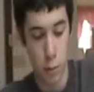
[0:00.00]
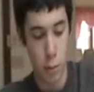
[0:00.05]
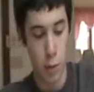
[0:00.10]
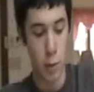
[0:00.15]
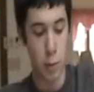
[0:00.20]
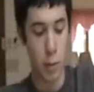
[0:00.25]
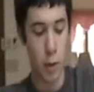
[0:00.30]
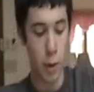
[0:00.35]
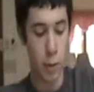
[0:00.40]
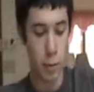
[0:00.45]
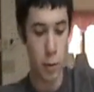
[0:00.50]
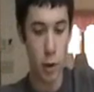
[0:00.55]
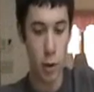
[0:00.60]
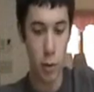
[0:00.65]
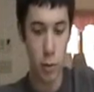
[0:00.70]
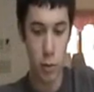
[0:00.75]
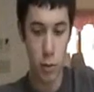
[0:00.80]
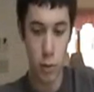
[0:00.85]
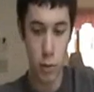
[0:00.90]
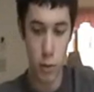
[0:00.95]
Pin pops
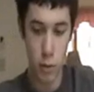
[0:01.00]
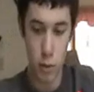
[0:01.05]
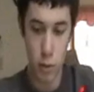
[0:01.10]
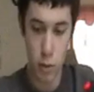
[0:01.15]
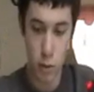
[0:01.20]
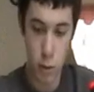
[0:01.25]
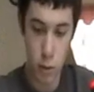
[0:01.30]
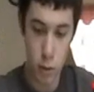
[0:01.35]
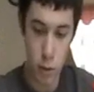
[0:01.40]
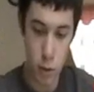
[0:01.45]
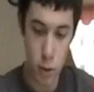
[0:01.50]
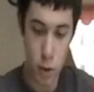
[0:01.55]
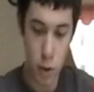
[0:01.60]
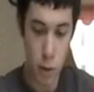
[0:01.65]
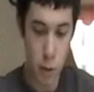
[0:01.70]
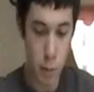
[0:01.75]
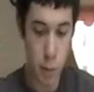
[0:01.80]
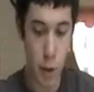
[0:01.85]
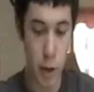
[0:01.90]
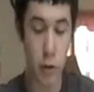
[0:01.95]
out.
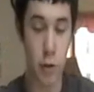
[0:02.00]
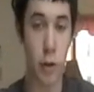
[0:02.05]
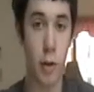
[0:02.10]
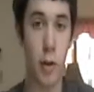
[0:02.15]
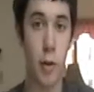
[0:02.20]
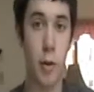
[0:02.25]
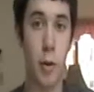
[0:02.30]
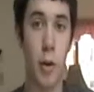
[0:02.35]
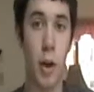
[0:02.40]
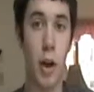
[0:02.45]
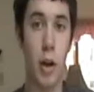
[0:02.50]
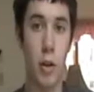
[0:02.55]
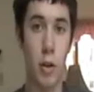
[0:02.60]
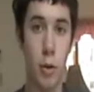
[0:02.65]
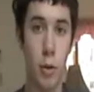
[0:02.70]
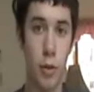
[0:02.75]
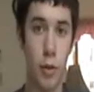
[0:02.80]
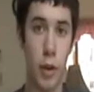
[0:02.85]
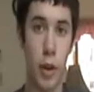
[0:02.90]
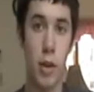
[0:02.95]
Make sure you do not
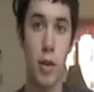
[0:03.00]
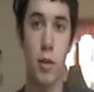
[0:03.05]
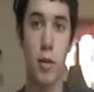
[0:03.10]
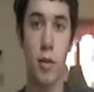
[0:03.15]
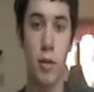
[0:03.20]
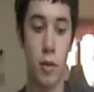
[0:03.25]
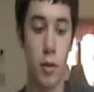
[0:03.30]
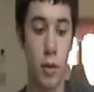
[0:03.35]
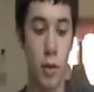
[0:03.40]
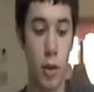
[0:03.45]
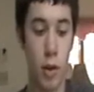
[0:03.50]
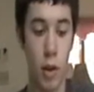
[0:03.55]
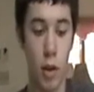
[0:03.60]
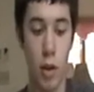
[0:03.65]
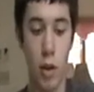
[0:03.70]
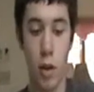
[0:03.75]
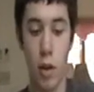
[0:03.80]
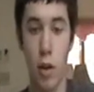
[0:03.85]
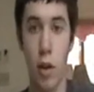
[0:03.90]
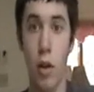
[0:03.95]
lose that.
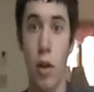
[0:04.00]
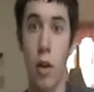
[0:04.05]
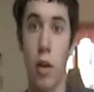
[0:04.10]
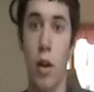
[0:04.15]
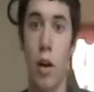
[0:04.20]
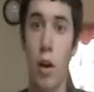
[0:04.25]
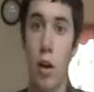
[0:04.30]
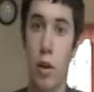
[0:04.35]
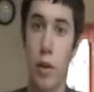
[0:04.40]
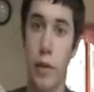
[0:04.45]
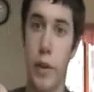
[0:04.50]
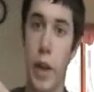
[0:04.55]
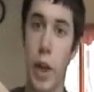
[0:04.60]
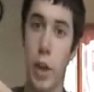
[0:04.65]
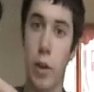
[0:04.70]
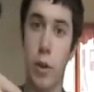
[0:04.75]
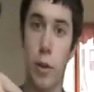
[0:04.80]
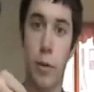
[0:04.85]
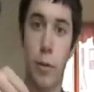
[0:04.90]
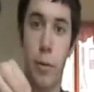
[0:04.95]

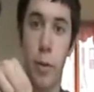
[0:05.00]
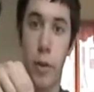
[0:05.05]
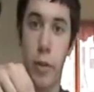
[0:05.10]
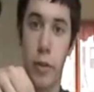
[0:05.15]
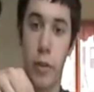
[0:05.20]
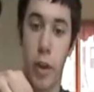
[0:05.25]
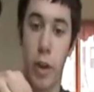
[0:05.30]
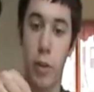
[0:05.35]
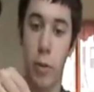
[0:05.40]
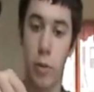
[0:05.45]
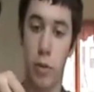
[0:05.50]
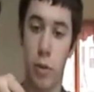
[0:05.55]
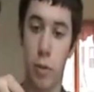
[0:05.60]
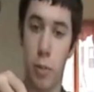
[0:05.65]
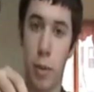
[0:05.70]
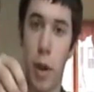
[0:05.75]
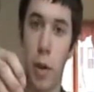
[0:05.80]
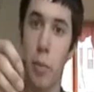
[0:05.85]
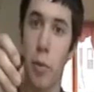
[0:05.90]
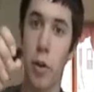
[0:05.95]
Now your front sight will
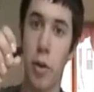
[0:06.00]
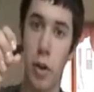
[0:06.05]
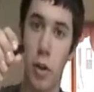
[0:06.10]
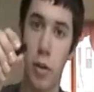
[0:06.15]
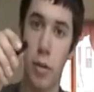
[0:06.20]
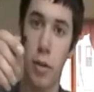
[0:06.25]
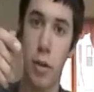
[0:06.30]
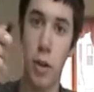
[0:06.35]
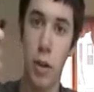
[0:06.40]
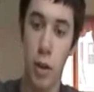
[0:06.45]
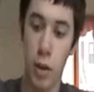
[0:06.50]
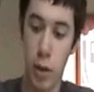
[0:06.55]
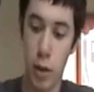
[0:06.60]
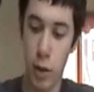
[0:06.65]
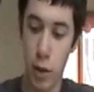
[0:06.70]
just pop right off.